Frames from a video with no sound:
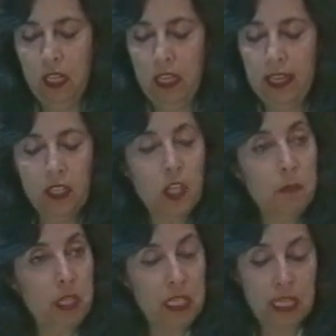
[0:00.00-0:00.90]
and
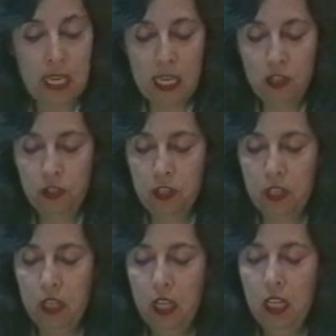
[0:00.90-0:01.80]
communication
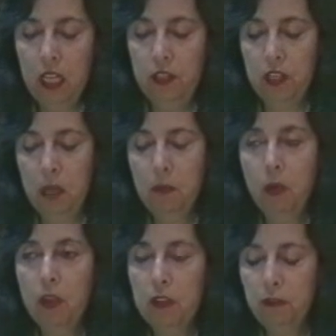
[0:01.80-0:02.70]
is an
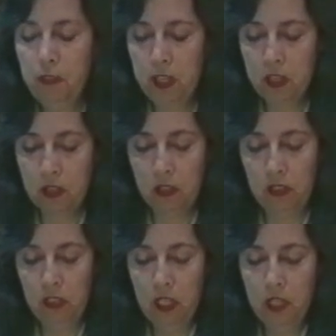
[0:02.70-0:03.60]
important
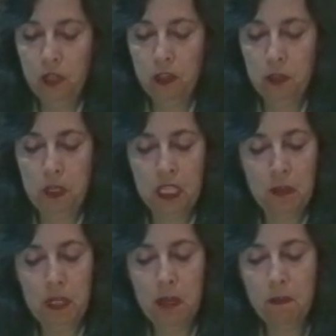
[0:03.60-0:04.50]
vehicle towards
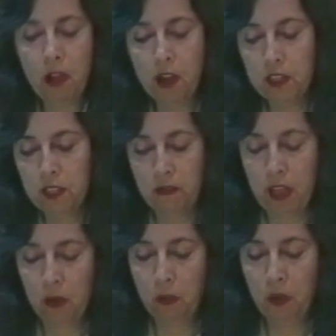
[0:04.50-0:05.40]
becoming a part of
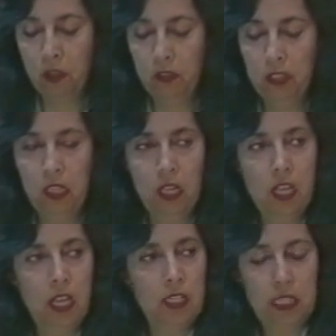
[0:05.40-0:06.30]
that world,
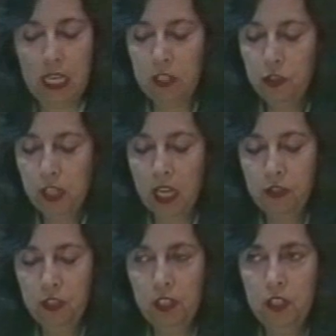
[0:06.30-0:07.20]
the
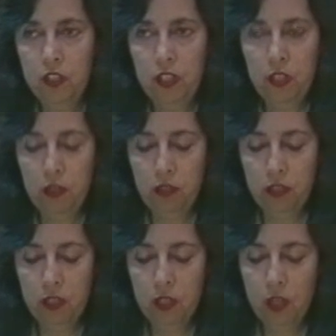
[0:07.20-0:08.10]
educational
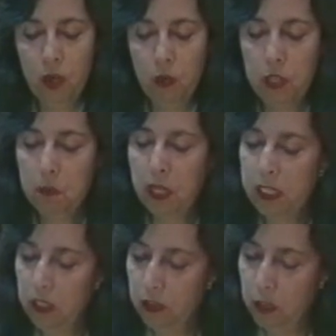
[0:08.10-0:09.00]
institution was
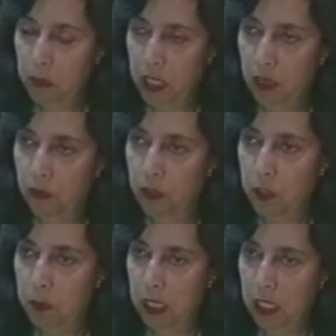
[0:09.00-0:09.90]
punishing me for
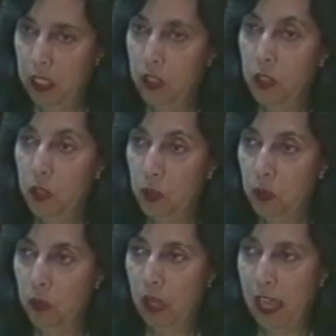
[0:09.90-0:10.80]
speaking
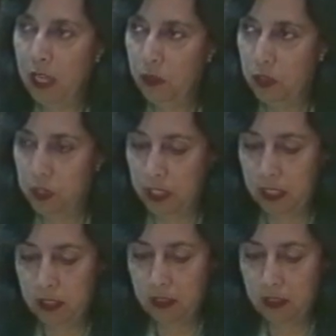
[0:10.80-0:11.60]
2 languages.